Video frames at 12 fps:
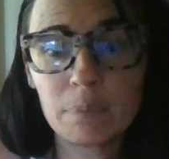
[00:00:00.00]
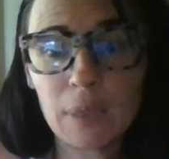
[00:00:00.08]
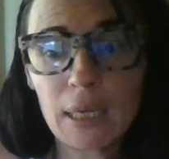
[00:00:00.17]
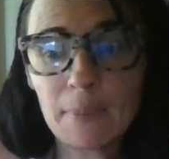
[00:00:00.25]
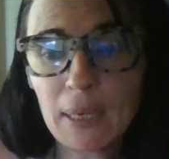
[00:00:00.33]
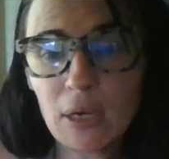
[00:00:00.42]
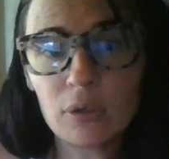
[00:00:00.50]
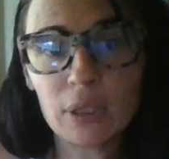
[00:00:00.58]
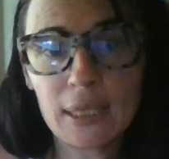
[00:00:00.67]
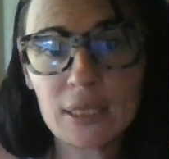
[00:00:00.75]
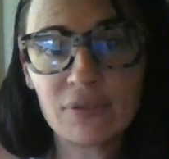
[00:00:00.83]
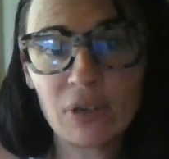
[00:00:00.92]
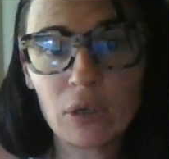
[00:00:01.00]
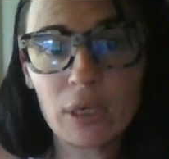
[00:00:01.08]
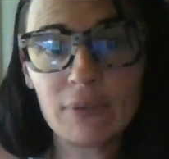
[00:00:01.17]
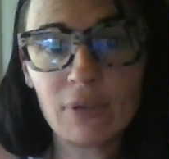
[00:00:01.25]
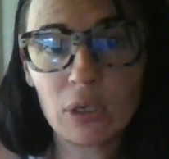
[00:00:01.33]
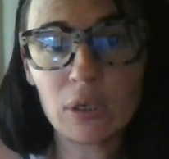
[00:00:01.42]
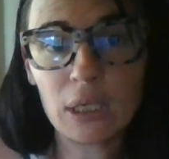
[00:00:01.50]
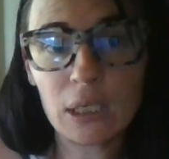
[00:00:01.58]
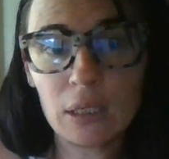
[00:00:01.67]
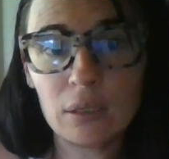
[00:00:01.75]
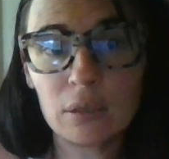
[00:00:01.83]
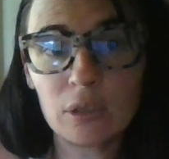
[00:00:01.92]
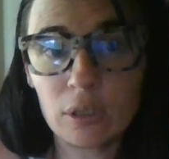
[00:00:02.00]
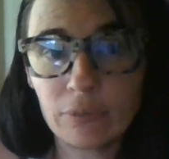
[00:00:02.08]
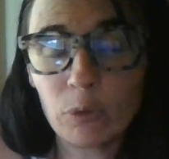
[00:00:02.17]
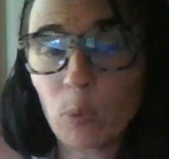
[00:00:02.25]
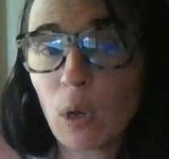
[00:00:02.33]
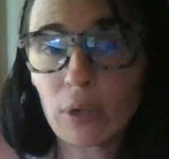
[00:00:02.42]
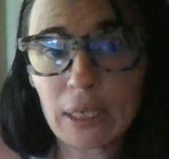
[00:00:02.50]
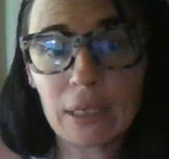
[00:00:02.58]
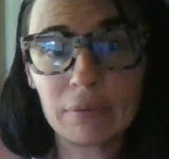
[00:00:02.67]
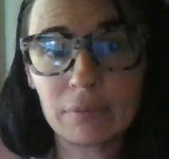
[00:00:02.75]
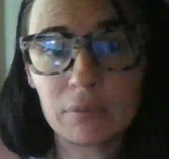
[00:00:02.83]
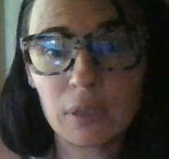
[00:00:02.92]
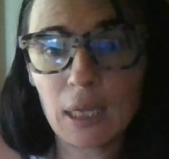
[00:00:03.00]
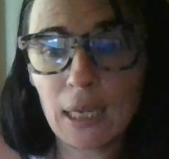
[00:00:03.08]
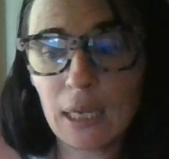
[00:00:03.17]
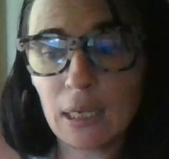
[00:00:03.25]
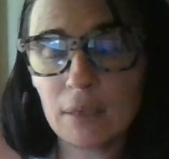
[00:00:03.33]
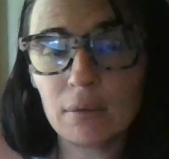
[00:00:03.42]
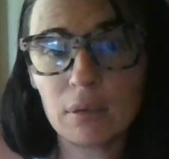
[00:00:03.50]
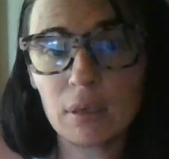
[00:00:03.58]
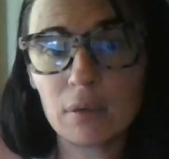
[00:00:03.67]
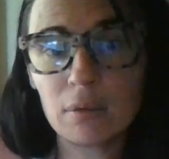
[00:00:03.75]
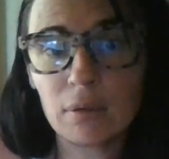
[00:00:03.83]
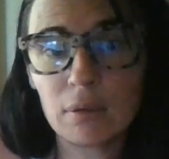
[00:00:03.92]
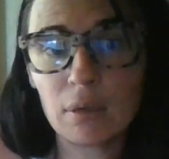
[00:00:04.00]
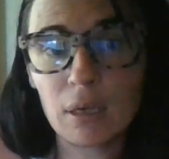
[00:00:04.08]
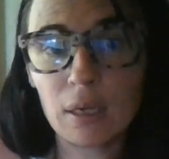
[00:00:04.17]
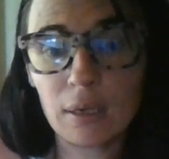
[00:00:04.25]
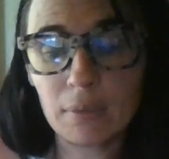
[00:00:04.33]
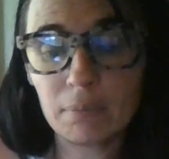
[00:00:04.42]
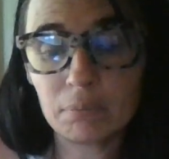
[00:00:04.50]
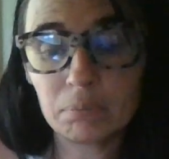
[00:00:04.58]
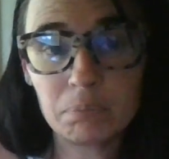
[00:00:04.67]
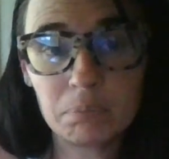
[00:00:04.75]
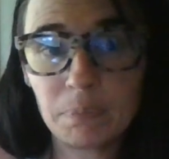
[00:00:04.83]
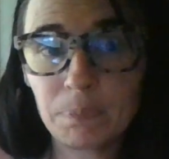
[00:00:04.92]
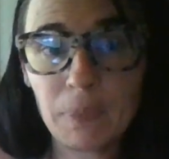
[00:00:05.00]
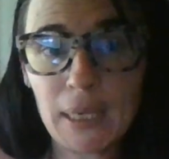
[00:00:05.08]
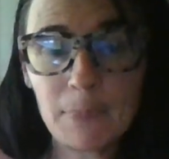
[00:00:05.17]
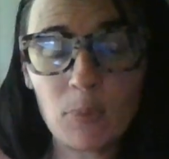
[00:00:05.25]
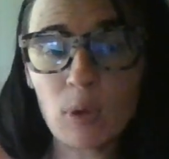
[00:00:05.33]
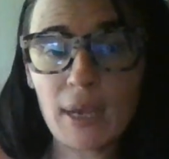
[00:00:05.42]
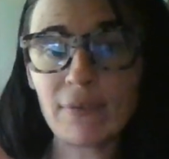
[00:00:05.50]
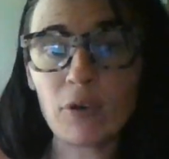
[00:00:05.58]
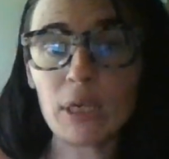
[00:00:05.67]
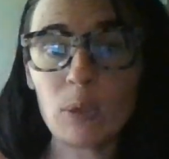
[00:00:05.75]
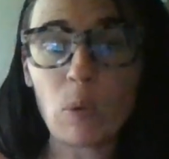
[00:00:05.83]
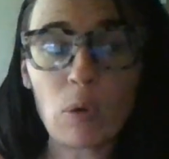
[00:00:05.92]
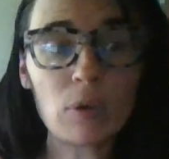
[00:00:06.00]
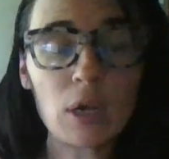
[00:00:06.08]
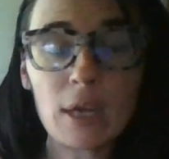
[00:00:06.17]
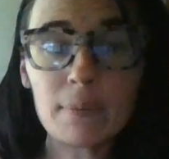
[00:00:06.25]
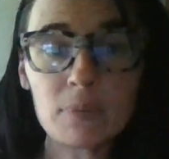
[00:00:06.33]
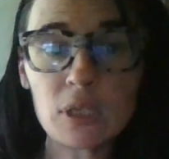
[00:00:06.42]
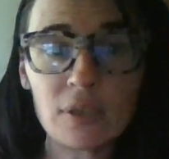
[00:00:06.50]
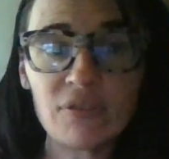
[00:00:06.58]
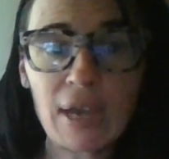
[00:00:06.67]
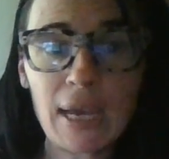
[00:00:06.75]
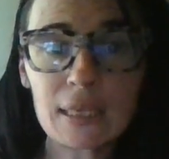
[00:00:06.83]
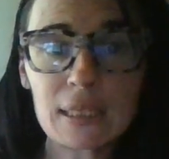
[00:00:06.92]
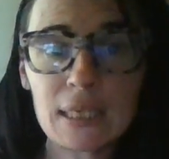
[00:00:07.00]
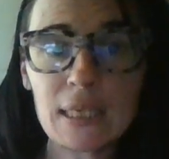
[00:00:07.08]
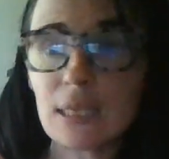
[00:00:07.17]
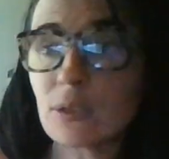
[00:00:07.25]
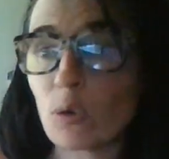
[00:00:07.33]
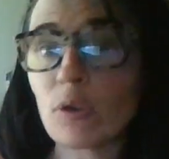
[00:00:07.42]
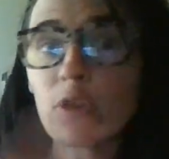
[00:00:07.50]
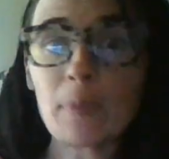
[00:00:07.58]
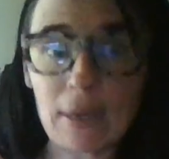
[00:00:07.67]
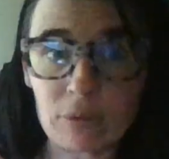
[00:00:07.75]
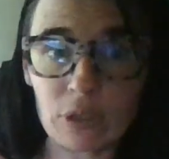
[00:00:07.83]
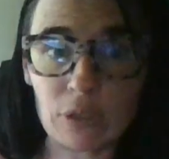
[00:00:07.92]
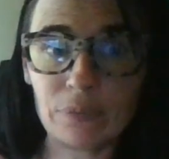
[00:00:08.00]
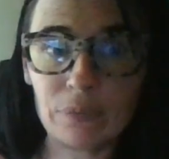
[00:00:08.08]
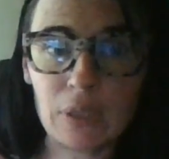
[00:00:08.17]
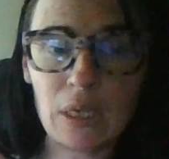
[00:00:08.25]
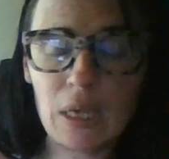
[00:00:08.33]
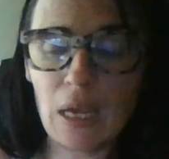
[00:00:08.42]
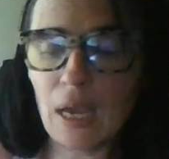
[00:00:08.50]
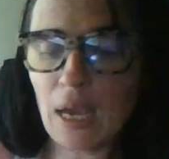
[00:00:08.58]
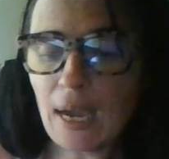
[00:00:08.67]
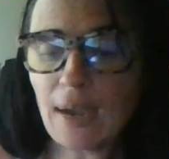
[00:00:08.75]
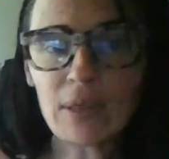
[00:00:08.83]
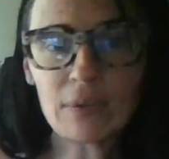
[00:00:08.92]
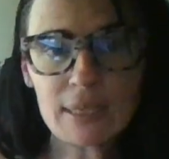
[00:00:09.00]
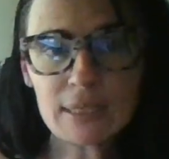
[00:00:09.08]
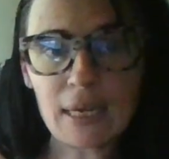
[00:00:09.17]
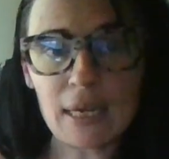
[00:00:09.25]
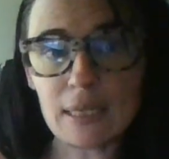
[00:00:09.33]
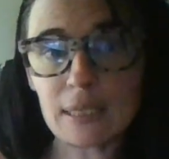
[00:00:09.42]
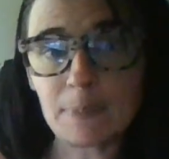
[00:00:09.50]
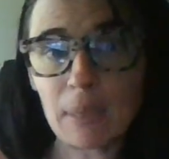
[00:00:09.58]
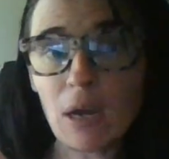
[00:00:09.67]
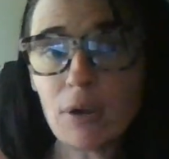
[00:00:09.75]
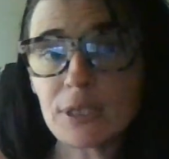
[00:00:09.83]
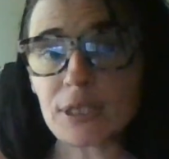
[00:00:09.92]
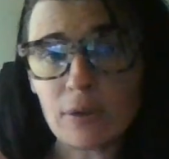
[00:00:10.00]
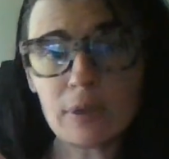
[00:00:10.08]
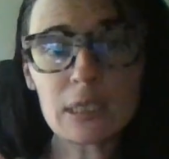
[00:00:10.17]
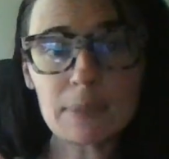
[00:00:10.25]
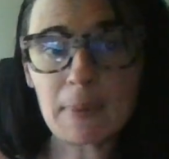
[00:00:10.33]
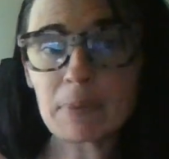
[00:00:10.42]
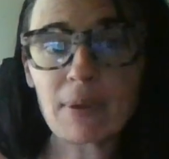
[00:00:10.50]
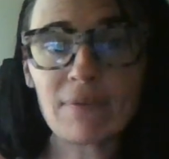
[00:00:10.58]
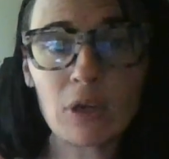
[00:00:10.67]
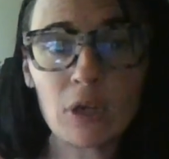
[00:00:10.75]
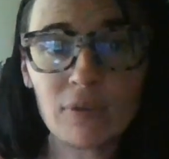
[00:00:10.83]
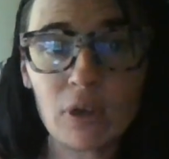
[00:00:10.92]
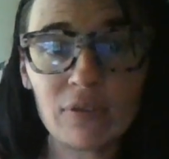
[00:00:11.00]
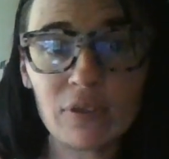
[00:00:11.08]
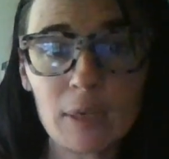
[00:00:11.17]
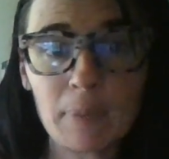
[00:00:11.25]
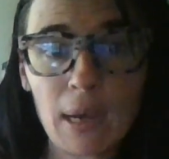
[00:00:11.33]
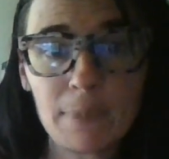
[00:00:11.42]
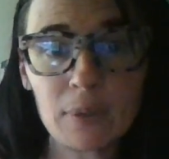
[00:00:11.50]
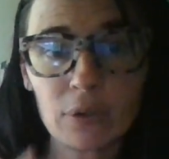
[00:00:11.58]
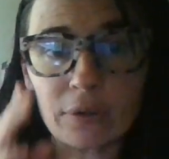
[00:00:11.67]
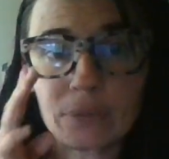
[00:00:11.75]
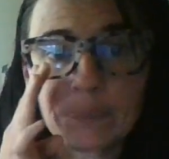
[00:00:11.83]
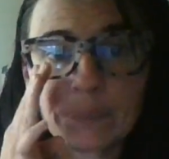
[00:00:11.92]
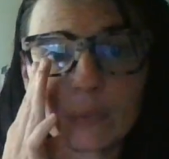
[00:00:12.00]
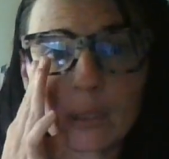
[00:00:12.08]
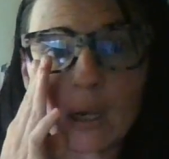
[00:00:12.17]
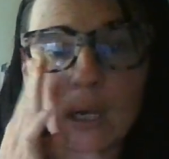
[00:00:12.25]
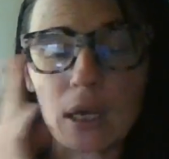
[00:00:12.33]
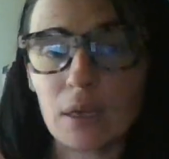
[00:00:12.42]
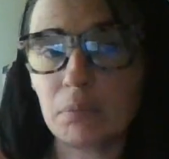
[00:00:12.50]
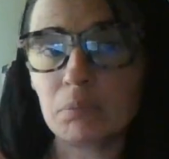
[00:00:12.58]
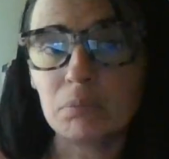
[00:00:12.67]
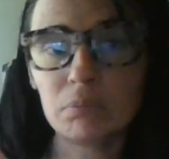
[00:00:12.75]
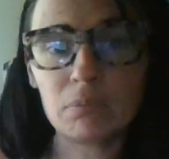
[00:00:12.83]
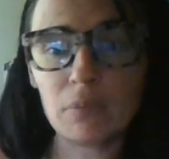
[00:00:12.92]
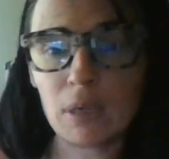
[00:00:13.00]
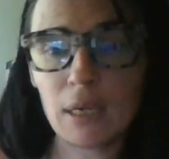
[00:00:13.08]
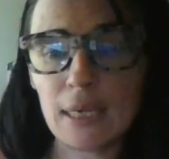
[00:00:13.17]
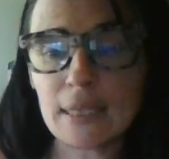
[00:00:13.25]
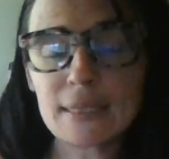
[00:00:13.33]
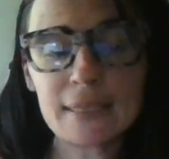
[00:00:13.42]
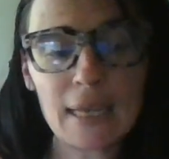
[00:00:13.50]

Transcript: but apparently it's very very good for walking and um, people have already woke up to the fact it is or they're about to how that resonates. But I heard soon it's about to become very, very, very popular. Um, and it